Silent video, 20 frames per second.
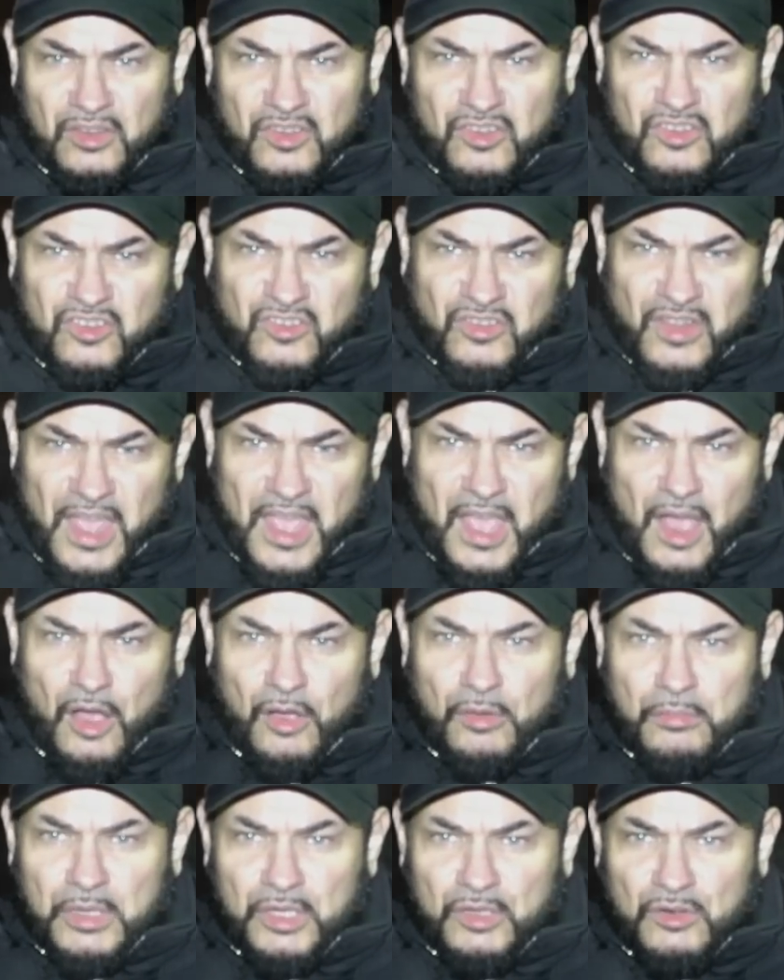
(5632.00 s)
Stay at
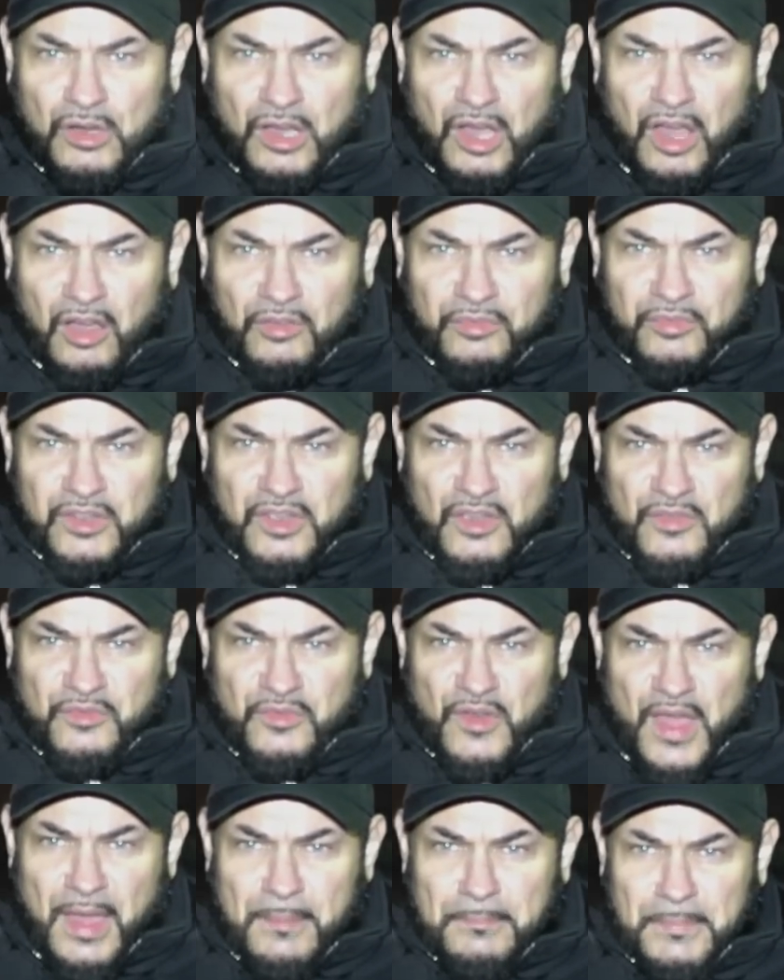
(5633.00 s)
home and look after your
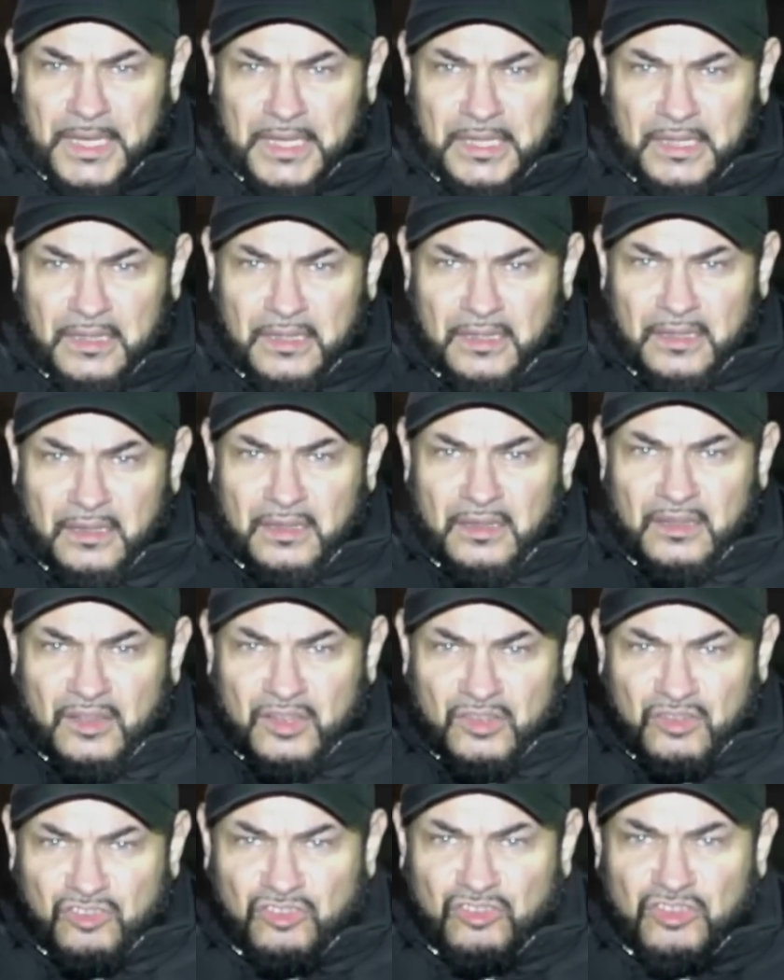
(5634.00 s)
family,
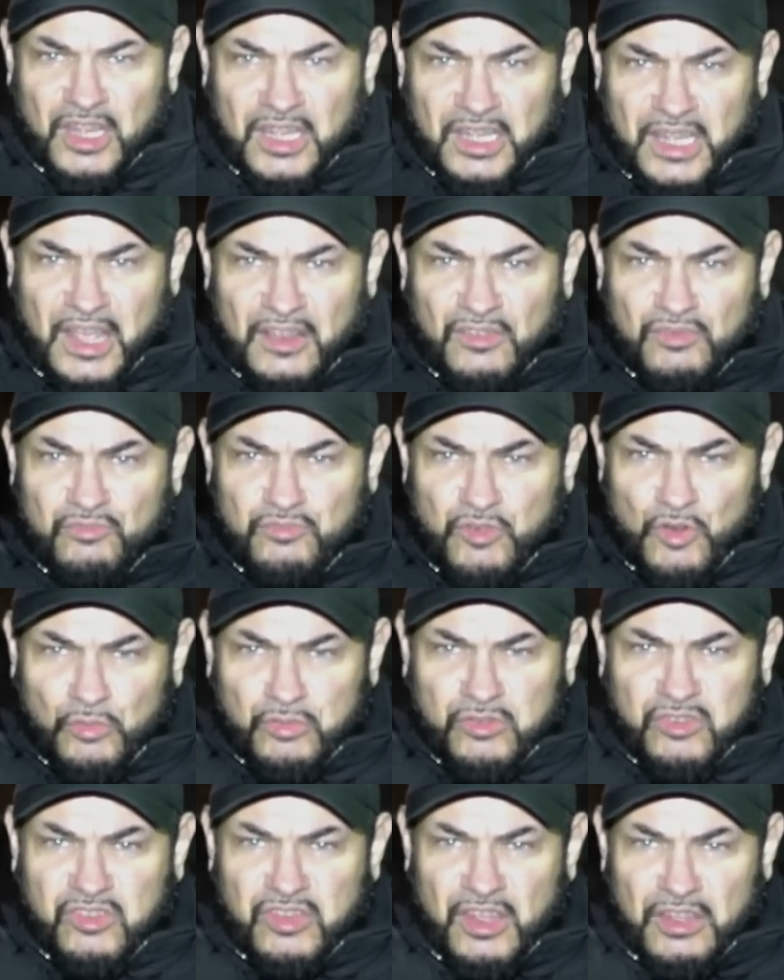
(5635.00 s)
because shit gets
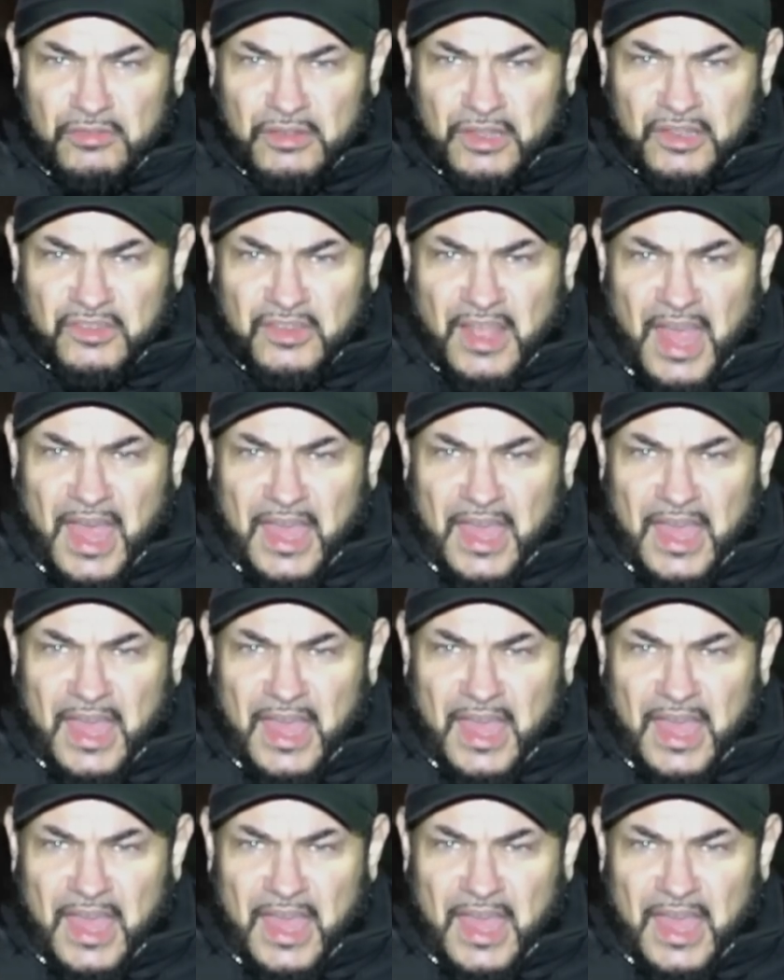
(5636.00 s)
real serious